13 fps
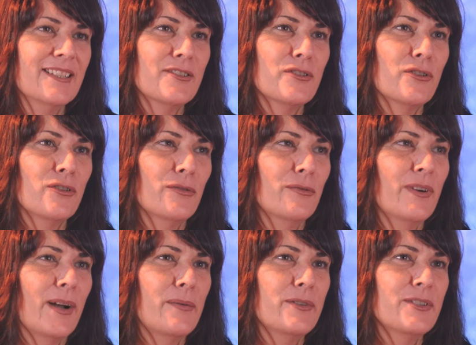So
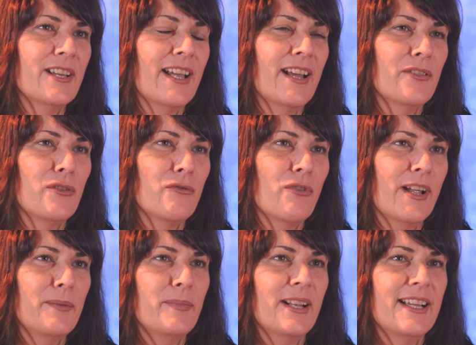I would say at the
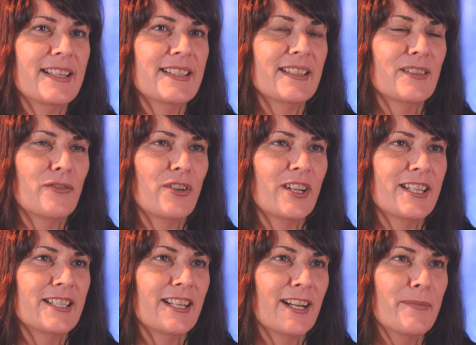right place at the
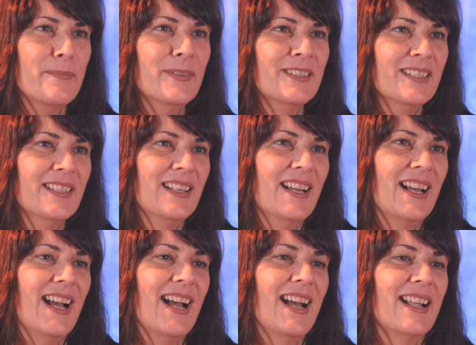right time.
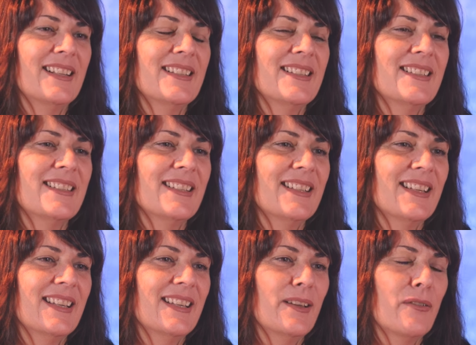And
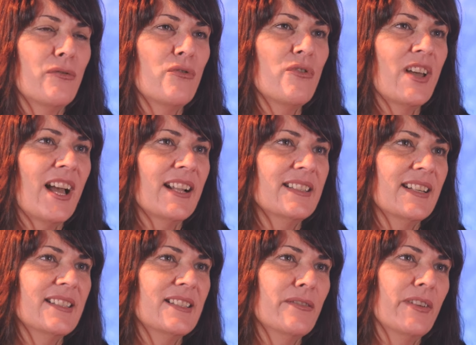uh, through that,
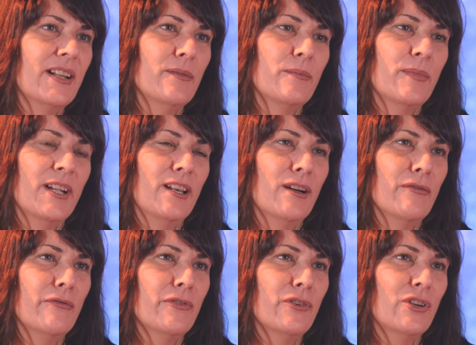I developed my
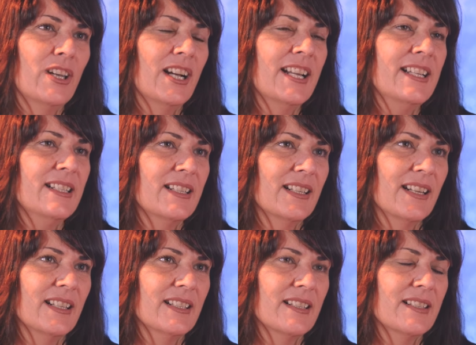love for light
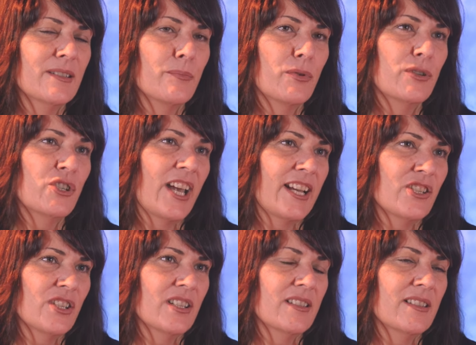and
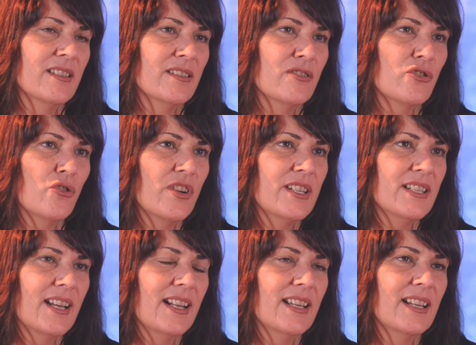projections and
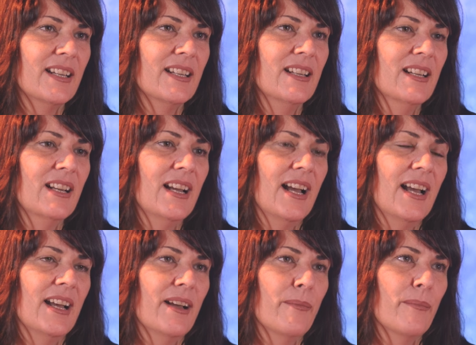storytelling
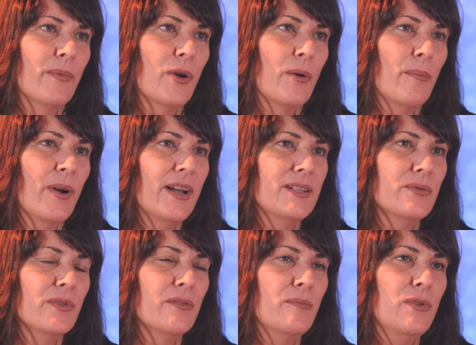um, combined
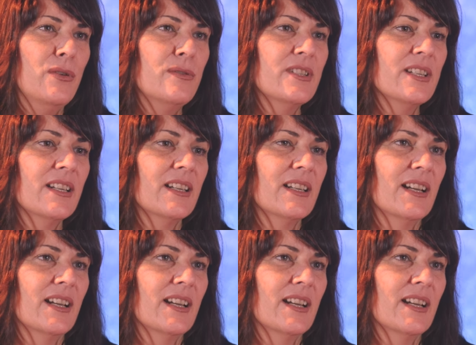with music.